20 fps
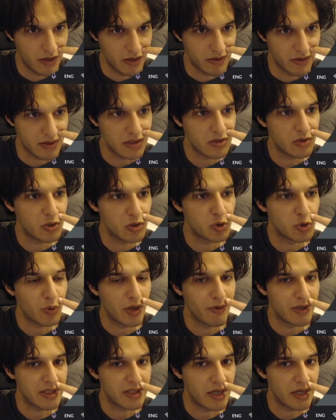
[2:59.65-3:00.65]
This is usually
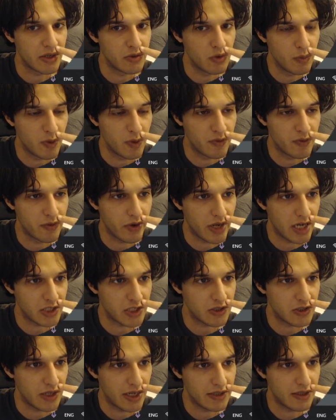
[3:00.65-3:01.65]
what I do before
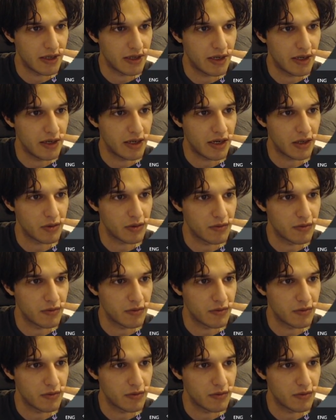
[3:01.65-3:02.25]
actually adding any kind of